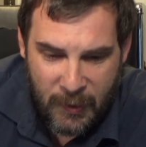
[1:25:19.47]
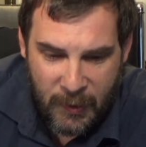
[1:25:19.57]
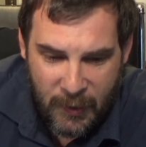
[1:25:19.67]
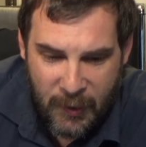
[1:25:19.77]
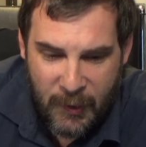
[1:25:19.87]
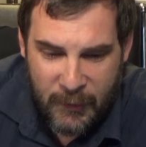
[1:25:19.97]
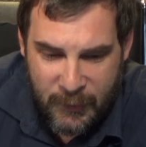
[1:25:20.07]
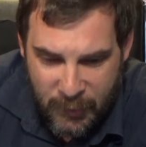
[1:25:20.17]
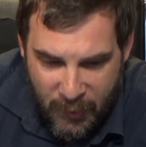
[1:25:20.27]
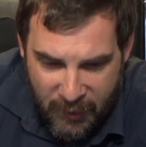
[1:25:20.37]

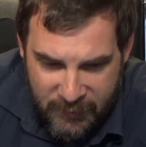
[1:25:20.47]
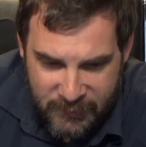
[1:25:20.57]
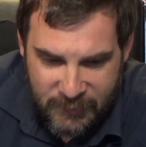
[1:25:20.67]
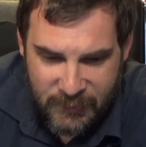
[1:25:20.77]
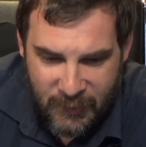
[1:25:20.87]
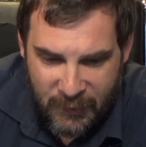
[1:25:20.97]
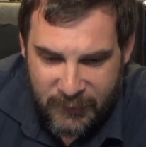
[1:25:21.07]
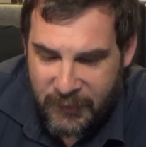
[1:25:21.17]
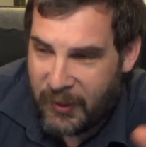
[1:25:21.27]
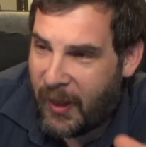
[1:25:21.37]
Good night. I
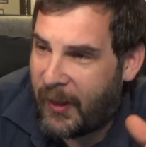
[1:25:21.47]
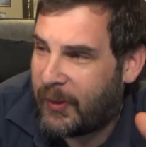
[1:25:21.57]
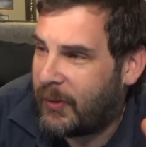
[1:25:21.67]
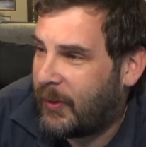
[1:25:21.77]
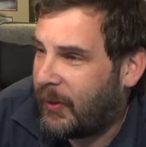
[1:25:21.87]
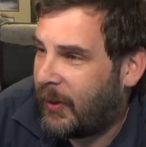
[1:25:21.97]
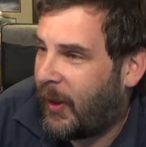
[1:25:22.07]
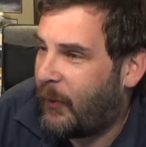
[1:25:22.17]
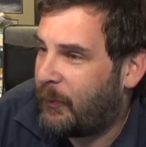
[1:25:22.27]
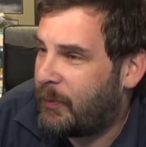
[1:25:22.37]
see that.
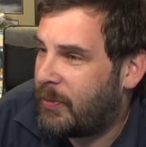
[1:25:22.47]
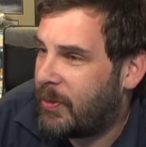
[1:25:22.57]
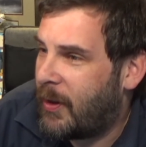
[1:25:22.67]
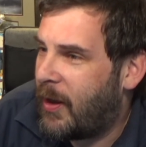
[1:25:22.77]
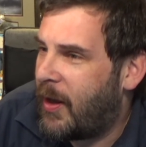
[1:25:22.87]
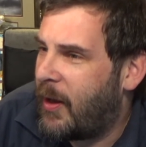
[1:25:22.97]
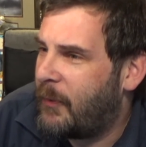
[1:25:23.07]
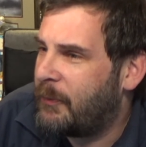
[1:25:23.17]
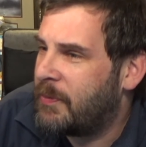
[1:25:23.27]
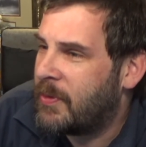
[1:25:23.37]
Yep.
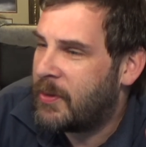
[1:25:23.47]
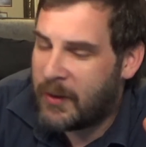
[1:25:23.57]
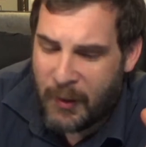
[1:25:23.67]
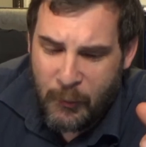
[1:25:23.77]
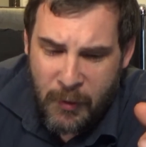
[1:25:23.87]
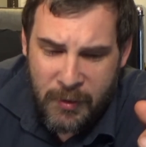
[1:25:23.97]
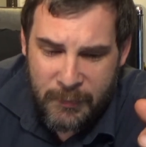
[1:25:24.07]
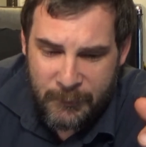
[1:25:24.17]
You know what?